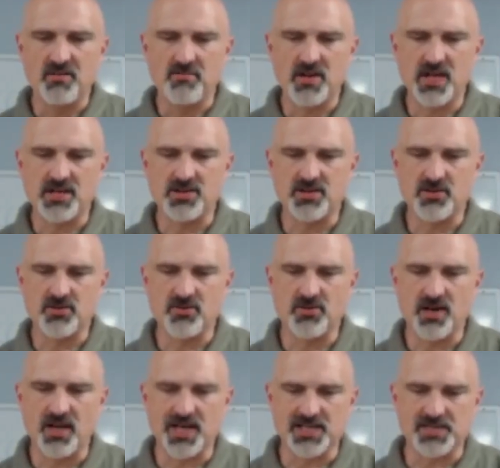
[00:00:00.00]
may
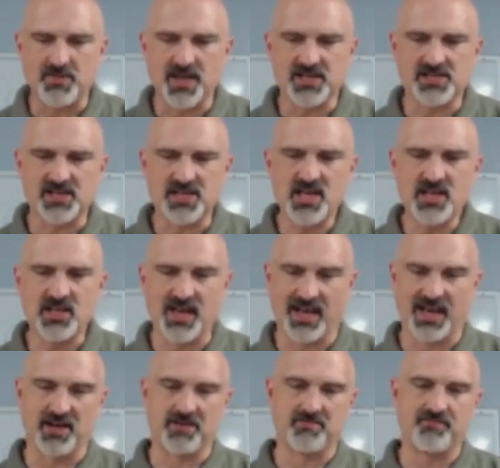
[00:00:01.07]
do as best he
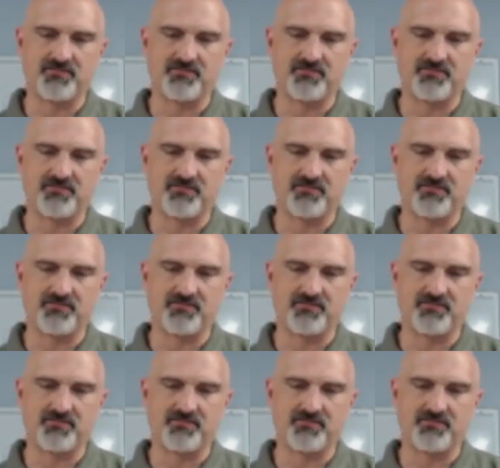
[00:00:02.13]
can.